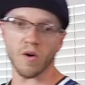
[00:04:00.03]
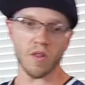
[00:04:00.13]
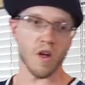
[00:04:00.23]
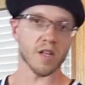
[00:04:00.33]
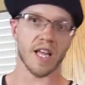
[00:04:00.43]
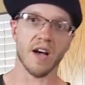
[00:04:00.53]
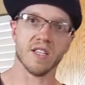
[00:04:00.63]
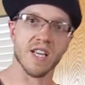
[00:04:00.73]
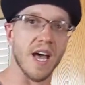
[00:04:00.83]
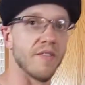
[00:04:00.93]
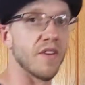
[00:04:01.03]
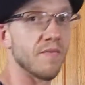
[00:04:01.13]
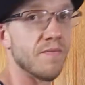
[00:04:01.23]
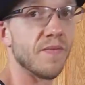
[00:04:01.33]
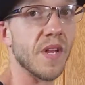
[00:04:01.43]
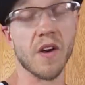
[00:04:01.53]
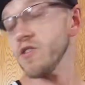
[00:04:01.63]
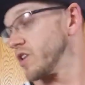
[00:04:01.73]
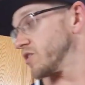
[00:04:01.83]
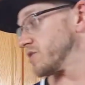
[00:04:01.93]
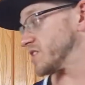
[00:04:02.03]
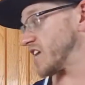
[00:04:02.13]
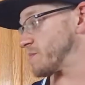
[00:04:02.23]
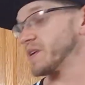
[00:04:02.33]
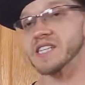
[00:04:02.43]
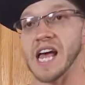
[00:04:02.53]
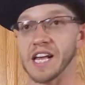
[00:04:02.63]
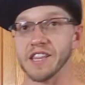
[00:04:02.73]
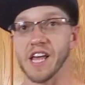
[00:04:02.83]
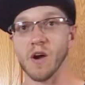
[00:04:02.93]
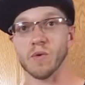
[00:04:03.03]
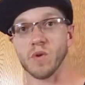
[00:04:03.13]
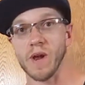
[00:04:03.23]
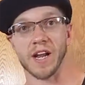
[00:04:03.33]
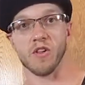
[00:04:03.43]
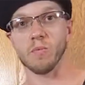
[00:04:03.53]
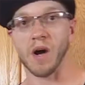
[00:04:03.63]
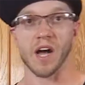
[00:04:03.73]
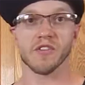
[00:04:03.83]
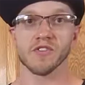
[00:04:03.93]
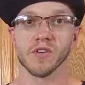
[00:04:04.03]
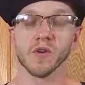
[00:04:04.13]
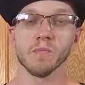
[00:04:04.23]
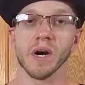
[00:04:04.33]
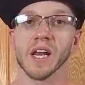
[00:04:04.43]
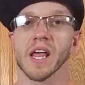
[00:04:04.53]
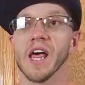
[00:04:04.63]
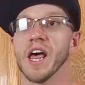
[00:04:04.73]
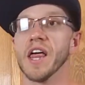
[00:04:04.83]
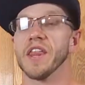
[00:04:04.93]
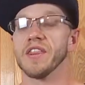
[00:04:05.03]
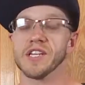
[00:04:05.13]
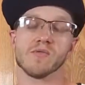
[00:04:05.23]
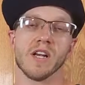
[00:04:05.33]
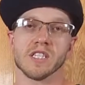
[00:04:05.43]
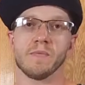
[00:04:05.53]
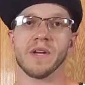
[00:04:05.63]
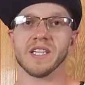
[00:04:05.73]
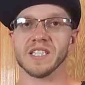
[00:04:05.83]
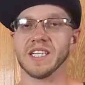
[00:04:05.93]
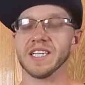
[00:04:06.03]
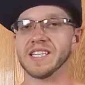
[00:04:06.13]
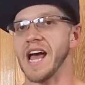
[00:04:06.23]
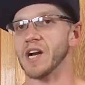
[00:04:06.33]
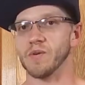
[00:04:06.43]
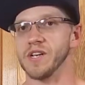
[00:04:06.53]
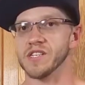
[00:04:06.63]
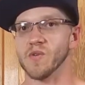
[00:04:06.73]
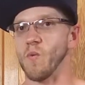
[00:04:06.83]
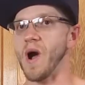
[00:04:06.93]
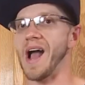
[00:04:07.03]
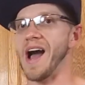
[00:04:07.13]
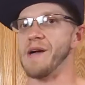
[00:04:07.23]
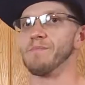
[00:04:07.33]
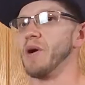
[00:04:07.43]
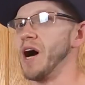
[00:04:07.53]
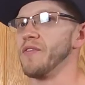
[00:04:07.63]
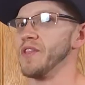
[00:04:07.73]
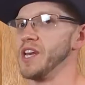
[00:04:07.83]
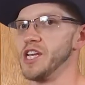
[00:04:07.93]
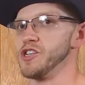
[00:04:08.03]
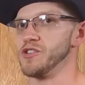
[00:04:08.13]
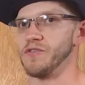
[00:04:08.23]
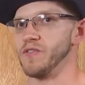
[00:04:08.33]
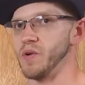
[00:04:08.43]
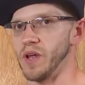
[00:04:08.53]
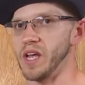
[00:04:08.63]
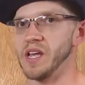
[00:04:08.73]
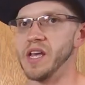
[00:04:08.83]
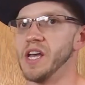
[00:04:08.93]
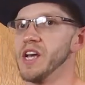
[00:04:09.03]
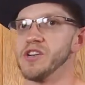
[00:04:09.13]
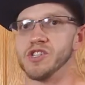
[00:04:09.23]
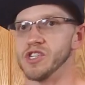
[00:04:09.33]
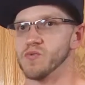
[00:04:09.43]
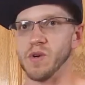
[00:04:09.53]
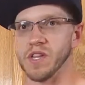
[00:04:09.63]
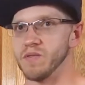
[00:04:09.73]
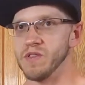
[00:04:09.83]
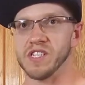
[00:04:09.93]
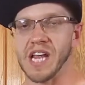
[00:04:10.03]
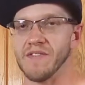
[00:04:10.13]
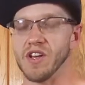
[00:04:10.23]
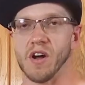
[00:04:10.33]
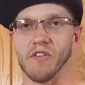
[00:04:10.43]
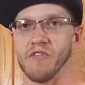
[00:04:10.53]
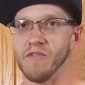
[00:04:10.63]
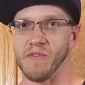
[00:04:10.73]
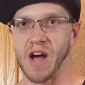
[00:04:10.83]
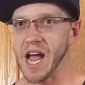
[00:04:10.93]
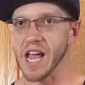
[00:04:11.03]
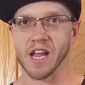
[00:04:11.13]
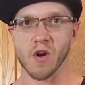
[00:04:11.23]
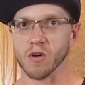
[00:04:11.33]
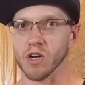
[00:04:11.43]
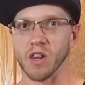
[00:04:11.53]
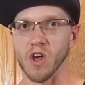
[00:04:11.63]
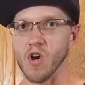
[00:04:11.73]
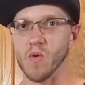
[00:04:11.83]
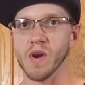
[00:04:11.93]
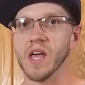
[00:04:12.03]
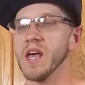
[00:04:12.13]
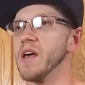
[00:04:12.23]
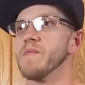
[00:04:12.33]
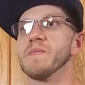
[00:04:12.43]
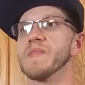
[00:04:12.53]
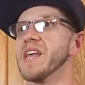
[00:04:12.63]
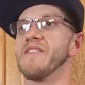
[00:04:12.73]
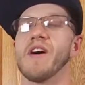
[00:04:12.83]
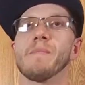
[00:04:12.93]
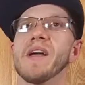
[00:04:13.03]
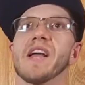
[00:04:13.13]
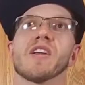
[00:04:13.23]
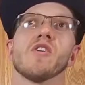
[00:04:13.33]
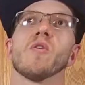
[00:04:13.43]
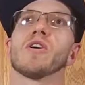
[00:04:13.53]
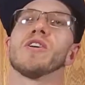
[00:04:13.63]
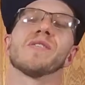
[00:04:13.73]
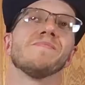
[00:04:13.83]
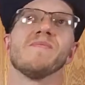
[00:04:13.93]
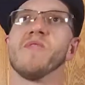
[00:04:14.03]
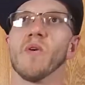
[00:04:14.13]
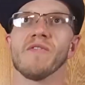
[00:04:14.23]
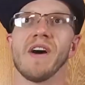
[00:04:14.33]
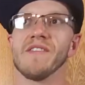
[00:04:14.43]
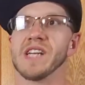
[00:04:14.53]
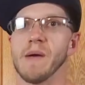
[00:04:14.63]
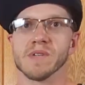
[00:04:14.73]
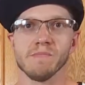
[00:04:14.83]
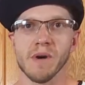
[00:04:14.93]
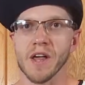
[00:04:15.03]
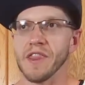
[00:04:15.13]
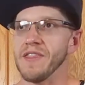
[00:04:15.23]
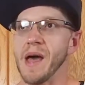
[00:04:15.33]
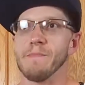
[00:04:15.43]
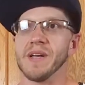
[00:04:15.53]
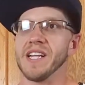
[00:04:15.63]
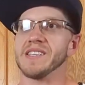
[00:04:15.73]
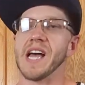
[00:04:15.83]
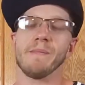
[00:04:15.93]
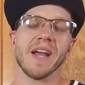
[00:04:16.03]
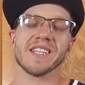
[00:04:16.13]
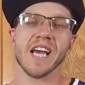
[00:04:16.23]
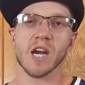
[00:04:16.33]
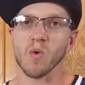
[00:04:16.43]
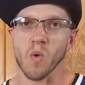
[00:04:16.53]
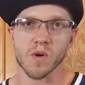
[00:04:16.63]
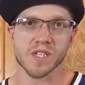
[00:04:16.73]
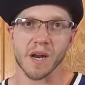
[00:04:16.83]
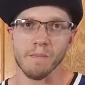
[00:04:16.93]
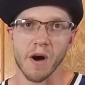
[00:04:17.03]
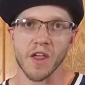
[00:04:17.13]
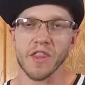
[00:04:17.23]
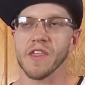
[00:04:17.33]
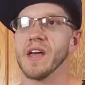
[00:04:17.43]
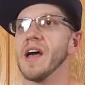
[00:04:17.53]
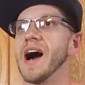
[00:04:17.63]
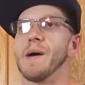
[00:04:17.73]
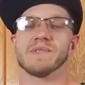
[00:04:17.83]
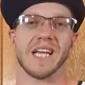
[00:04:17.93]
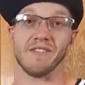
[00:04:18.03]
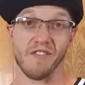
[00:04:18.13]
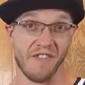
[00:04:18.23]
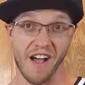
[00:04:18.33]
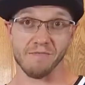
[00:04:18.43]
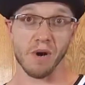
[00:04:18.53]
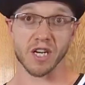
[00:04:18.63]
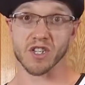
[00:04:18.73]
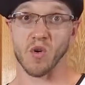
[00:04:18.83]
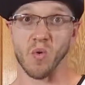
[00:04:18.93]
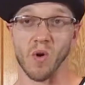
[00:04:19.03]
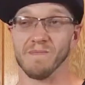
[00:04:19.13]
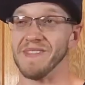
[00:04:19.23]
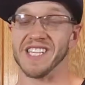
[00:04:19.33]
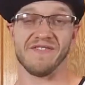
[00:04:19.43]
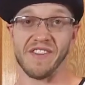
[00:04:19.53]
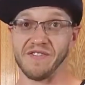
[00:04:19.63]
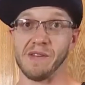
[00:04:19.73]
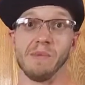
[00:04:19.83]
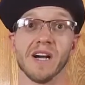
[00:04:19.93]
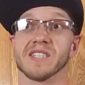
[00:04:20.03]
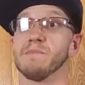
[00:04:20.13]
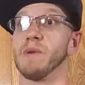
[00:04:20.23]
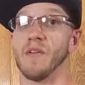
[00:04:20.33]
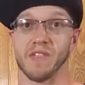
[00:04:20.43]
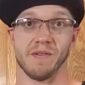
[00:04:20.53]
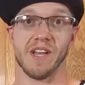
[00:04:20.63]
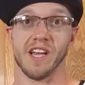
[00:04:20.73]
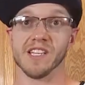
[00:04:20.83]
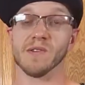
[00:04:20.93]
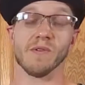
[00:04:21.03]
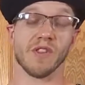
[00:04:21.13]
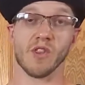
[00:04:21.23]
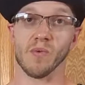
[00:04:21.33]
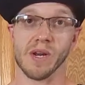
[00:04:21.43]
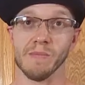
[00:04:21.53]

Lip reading: along the outside of it. Now, you can do the same exact thing with a regular pot too, but this recipe is the exact reason why I bought the Ninja Foodi. Just with the saving off Fage yogurt alone, if I make yogurt 4 to 5 times a month, that means I make 10 quarts in a month. I'm saving $5 a quart. That's $50 a month. So in 3